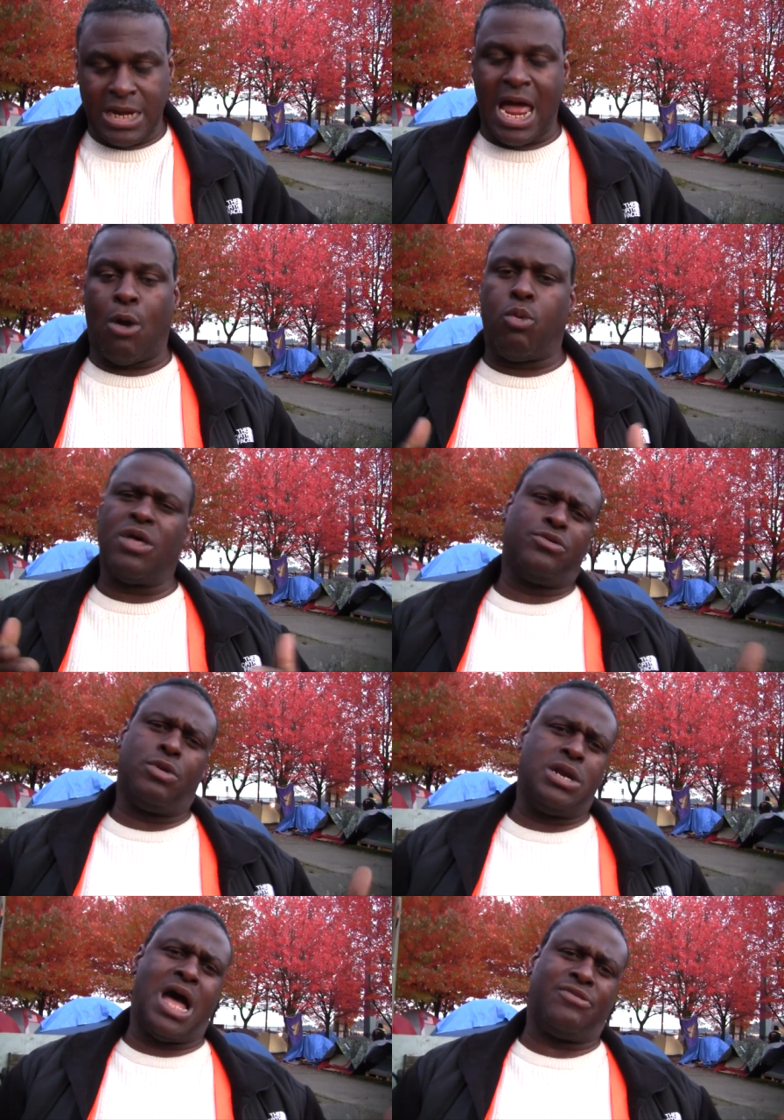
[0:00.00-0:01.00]
Now,
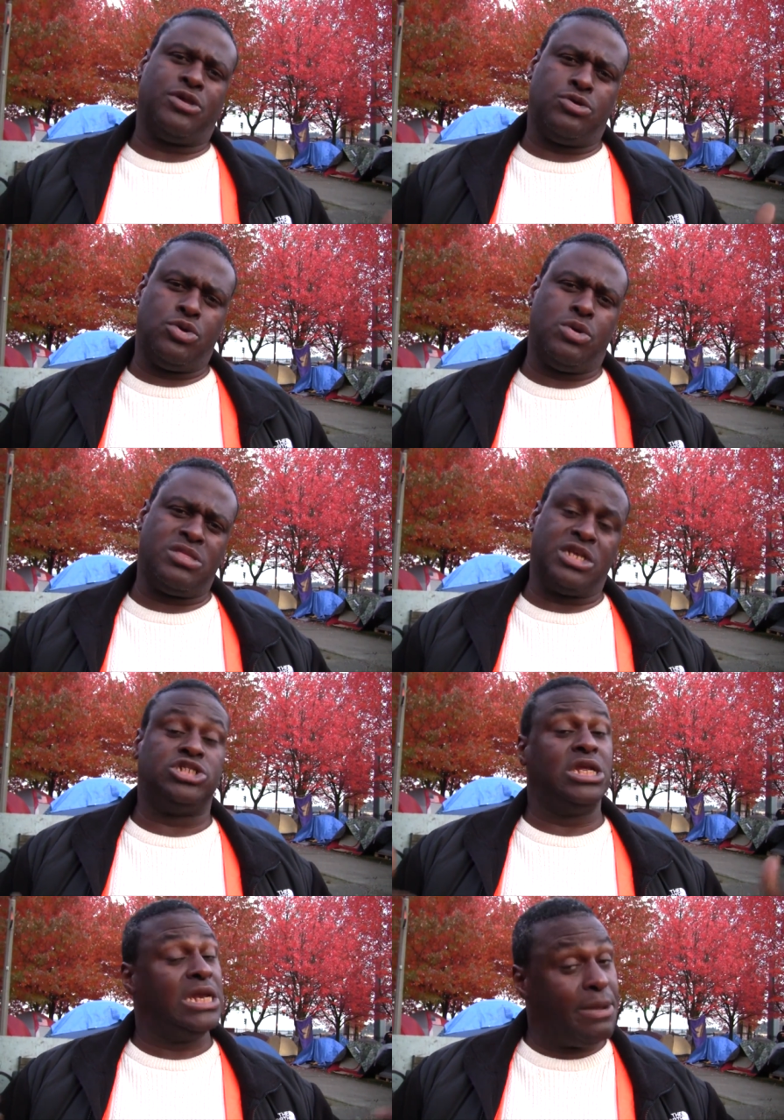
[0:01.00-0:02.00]
whether or not they're doing
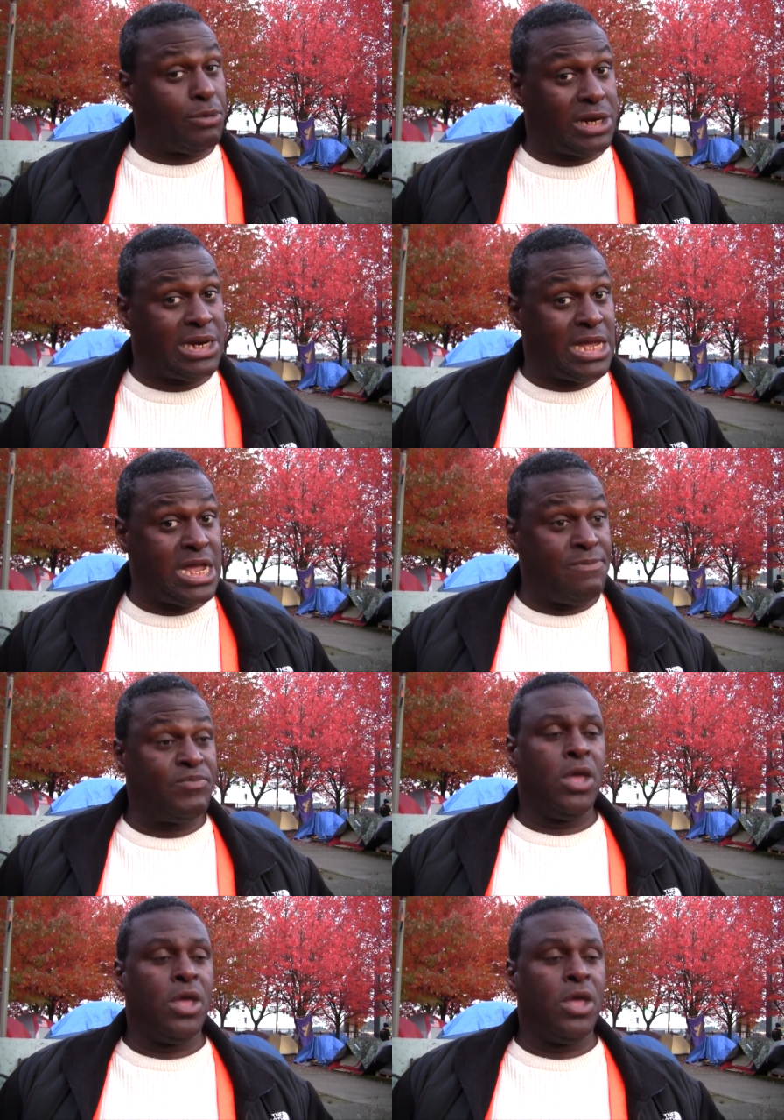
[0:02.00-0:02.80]
this deliberately